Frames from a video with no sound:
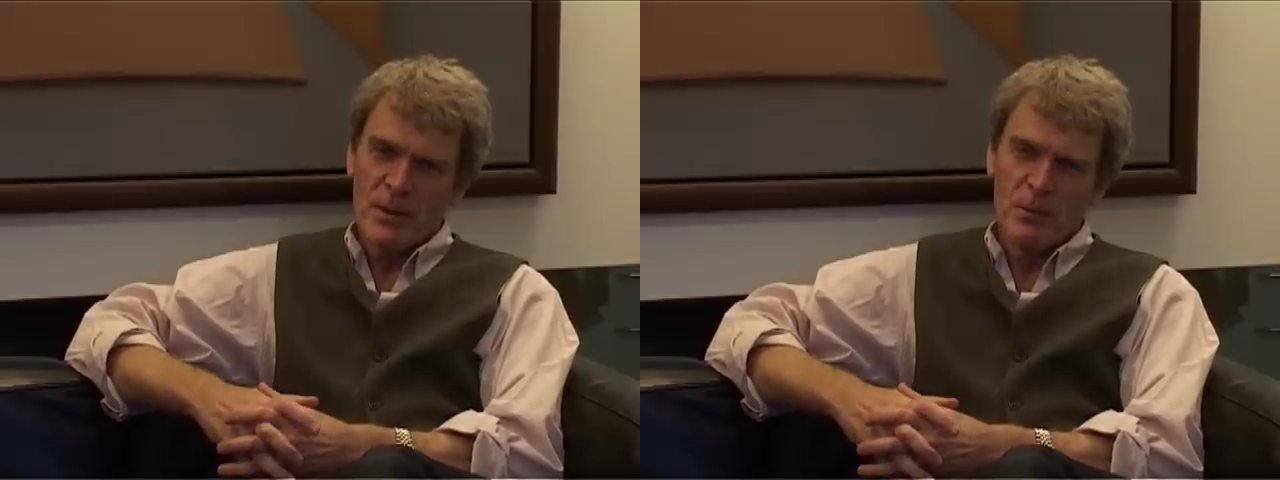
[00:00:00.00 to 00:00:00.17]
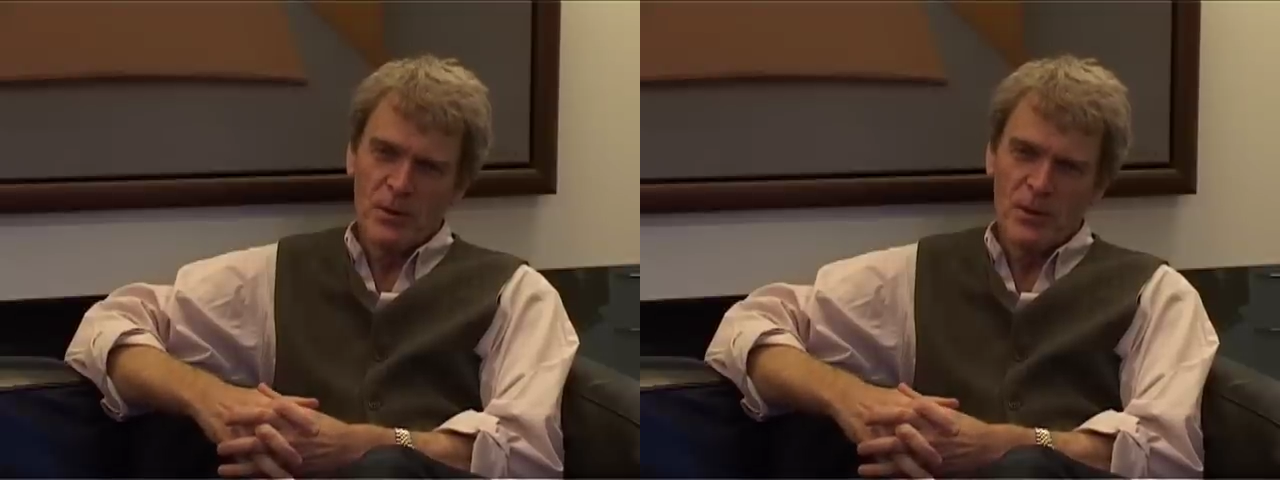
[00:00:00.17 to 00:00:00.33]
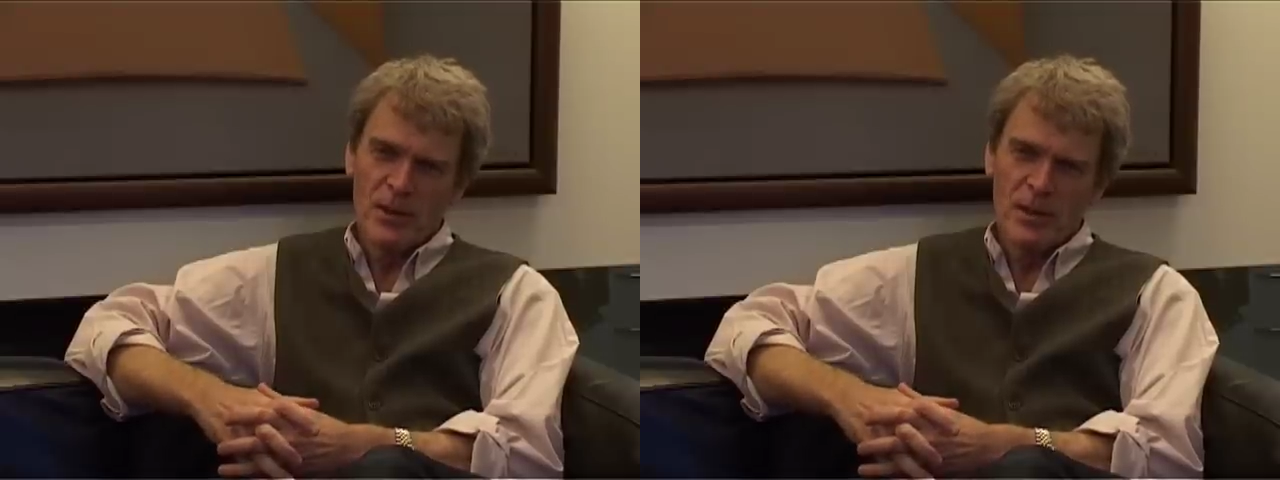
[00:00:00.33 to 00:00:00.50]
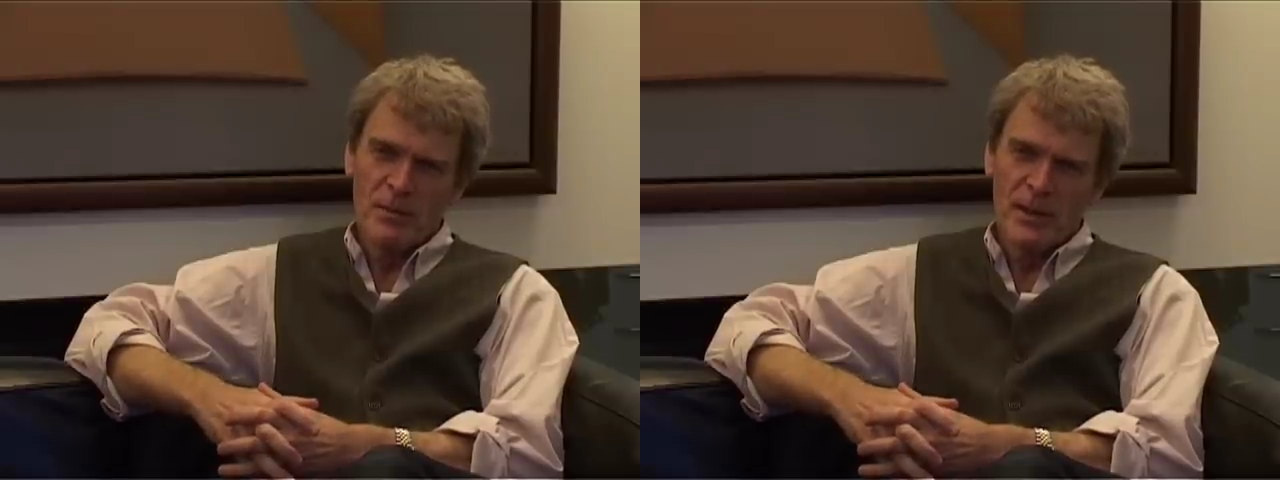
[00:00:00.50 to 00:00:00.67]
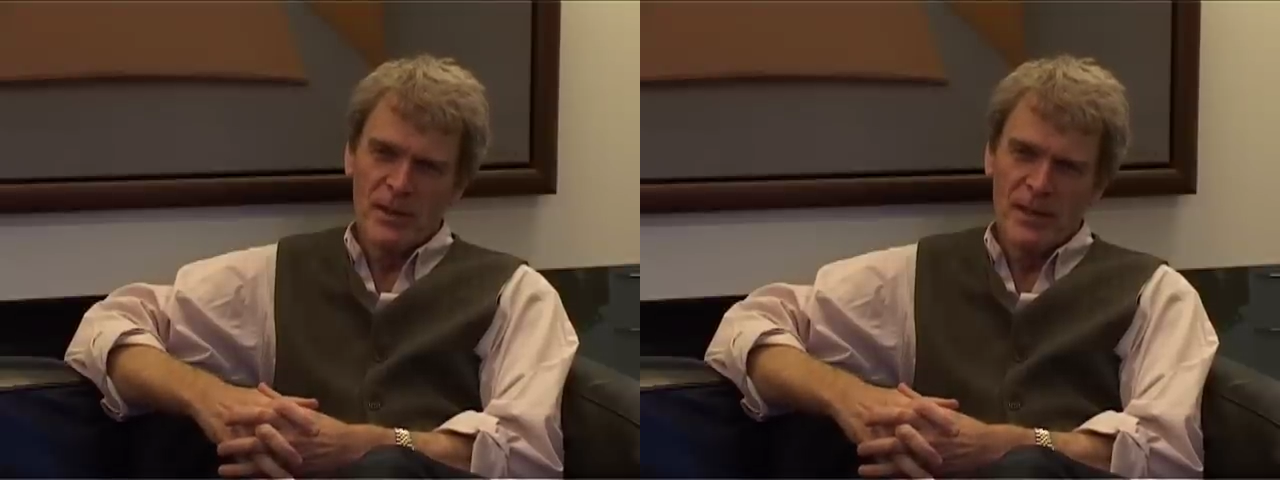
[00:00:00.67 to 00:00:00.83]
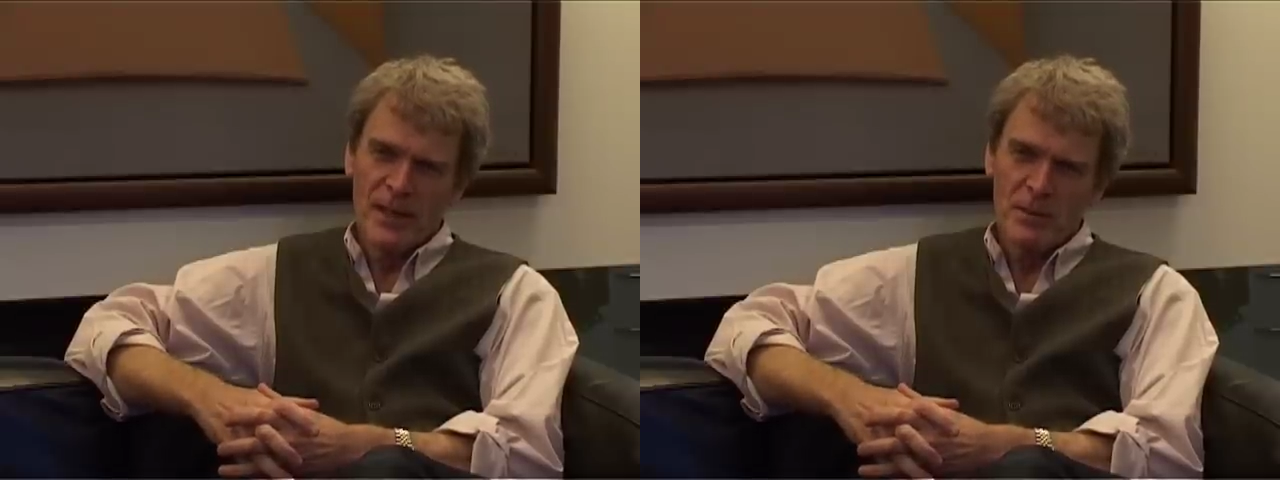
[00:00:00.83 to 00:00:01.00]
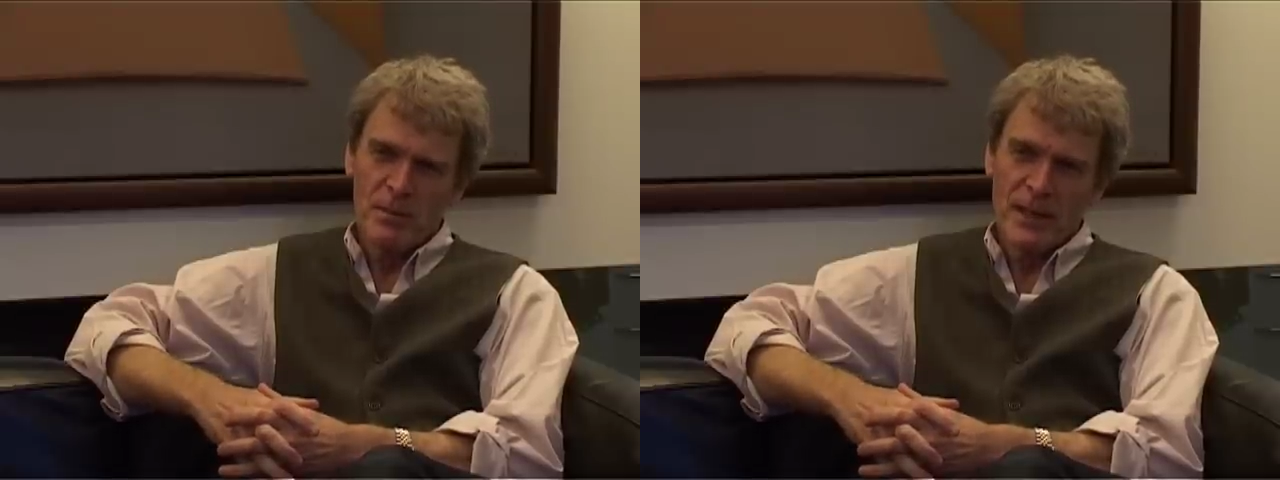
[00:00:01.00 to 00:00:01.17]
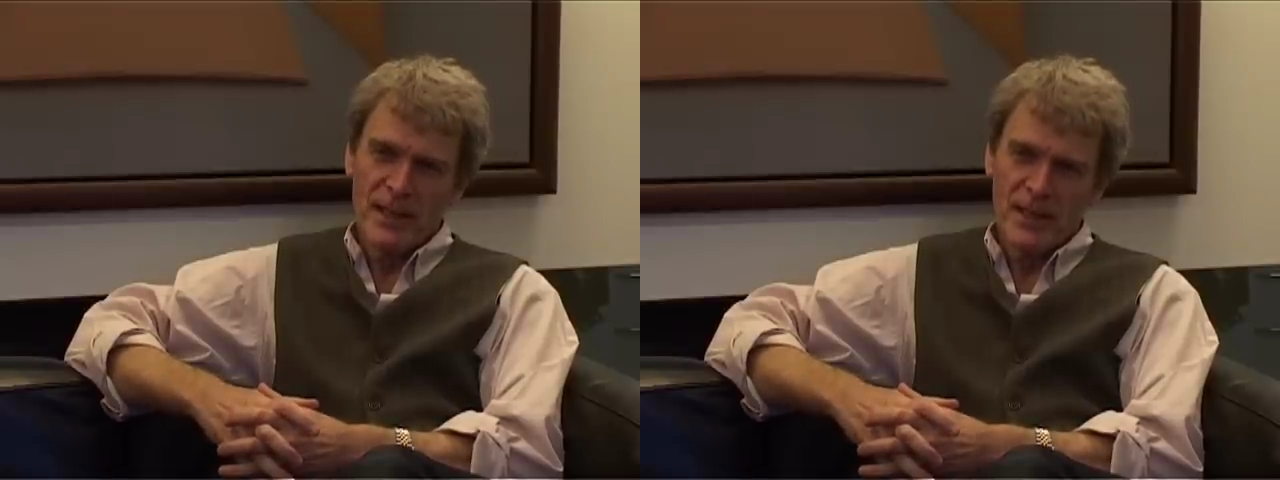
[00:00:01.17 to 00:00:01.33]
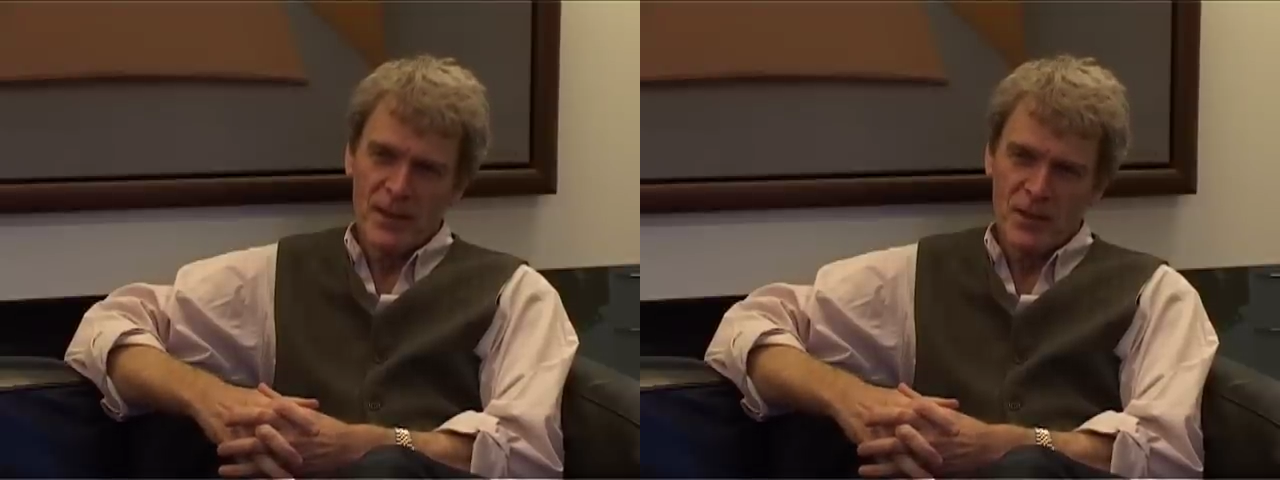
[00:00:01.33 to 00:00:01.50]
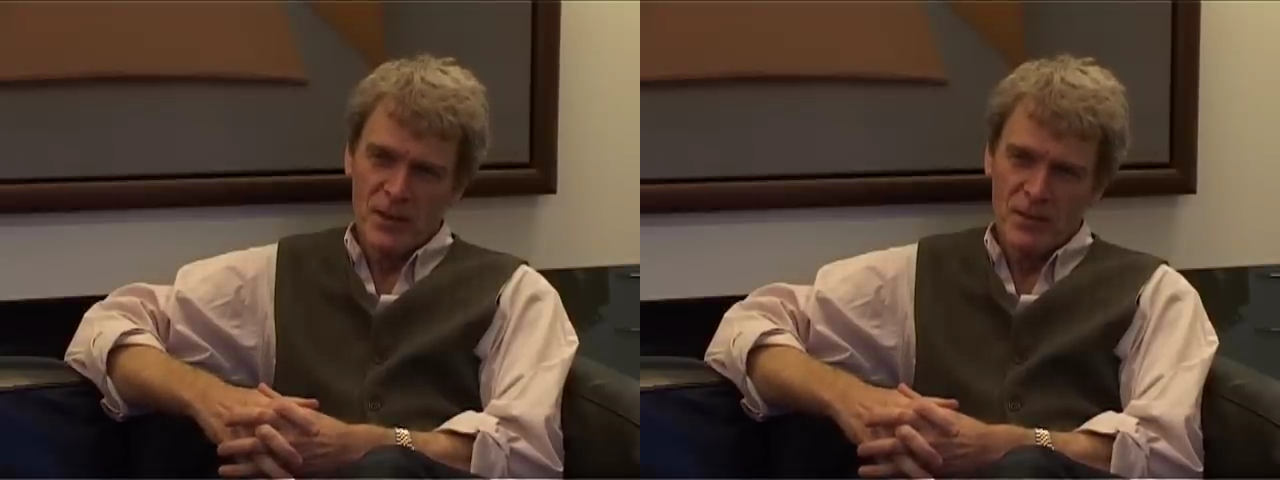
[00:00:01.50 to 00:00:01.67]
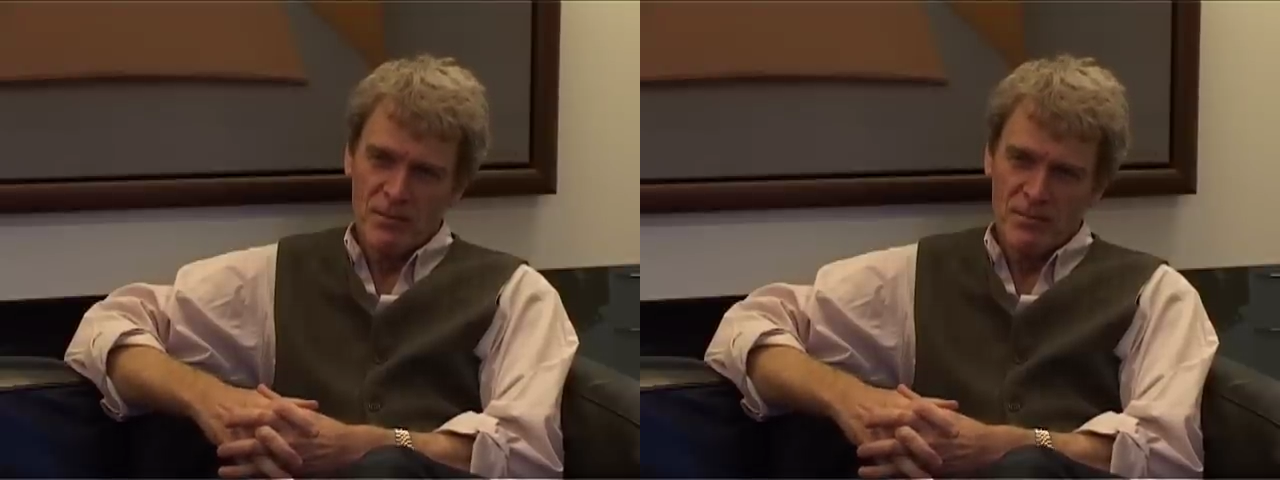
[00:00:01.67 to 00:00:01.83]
wasn't going to be the next Picasso,